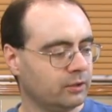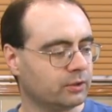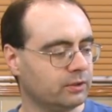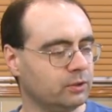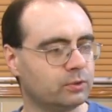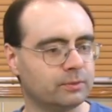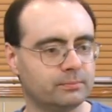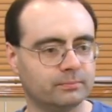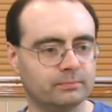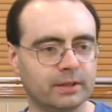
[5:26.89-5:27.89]
you you
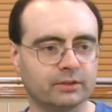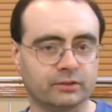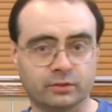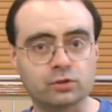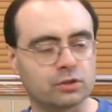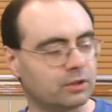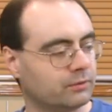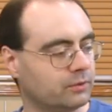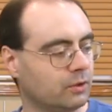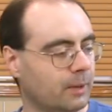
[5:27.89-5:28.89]
can make a decision
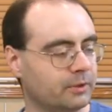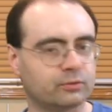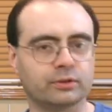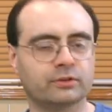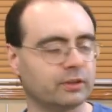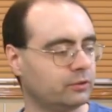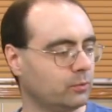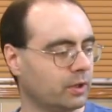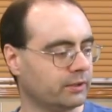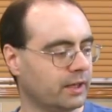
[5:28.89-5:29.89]
of you know how many string sets
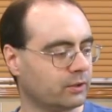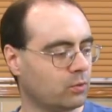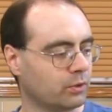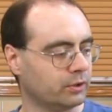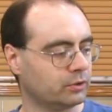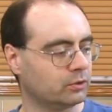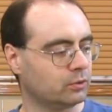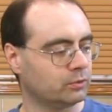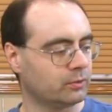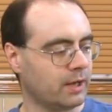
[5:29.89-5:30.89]
you want in that chord. You could
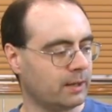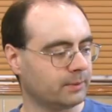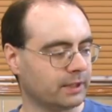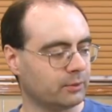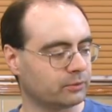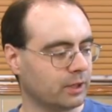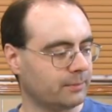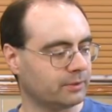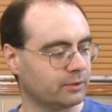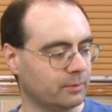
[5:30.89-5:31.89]
go and grab like I was
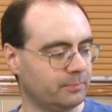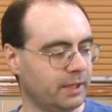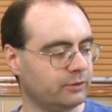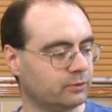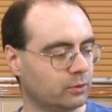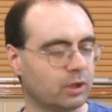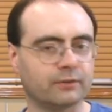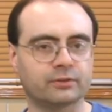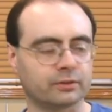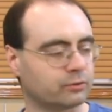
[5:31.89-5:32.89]
grabbing there the bass note
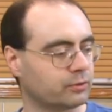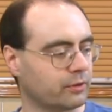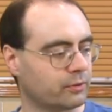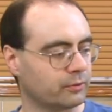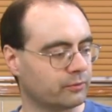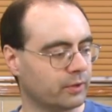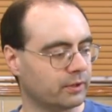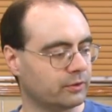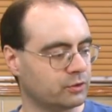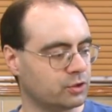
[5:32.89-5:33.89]
off sixth string third
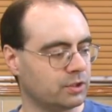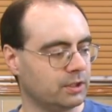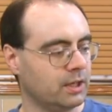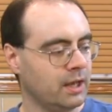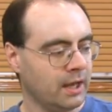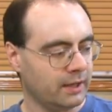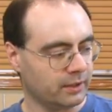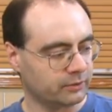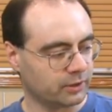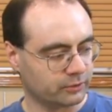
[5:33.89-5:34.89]
fret, the G,
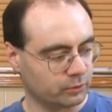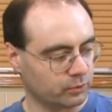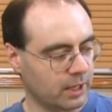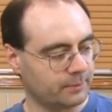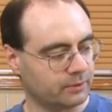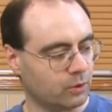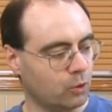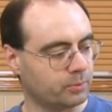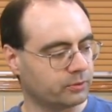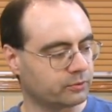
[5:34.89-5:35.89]
and I was also grabbing the
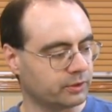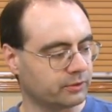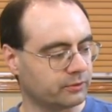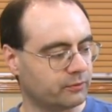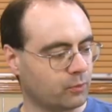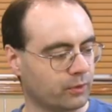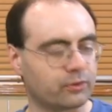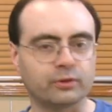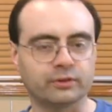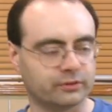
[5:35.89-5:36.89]
open strings of
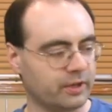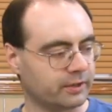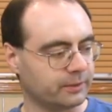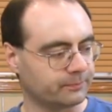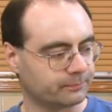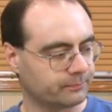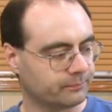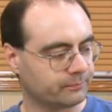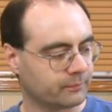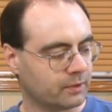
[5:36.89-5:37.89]
fourth, third, and
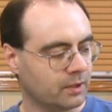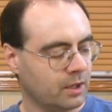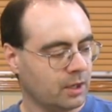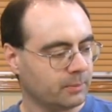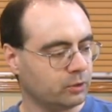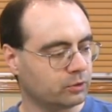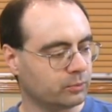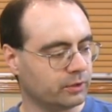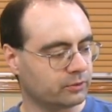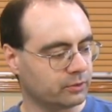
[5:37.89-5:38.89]
second. But you could
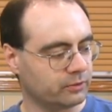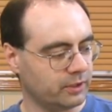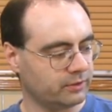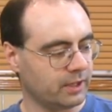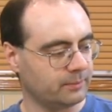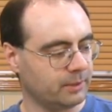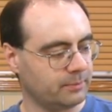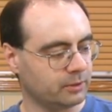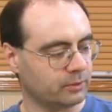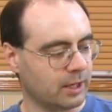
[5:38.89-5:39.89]
reassociate that and
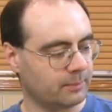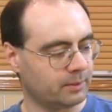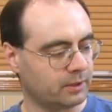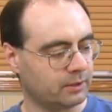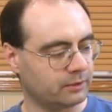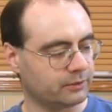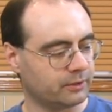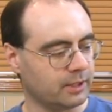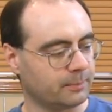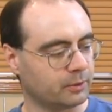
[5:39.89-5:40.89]
maybe grab uh, some
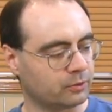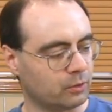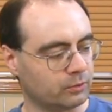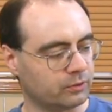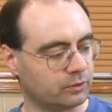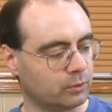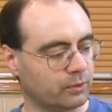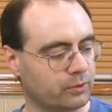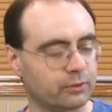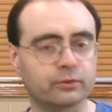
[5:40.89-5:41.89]
of the upper tones. You could go
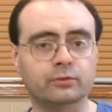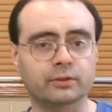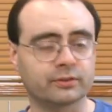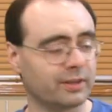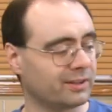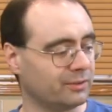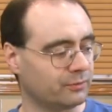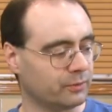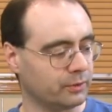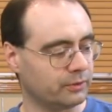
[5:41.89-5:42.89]
with third string, second, and
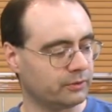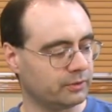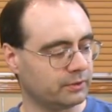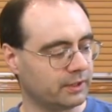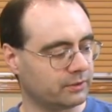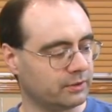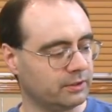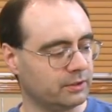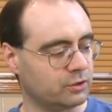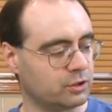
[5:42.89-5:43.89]
first, and get
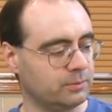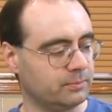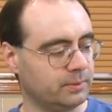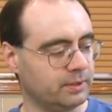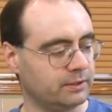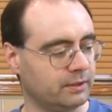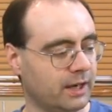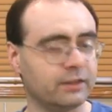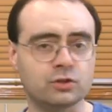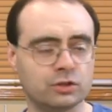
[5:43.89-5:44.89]
the uh, G, B, and
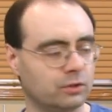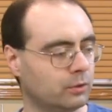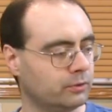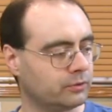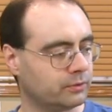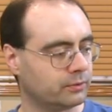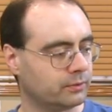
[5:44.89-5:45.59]
high G notes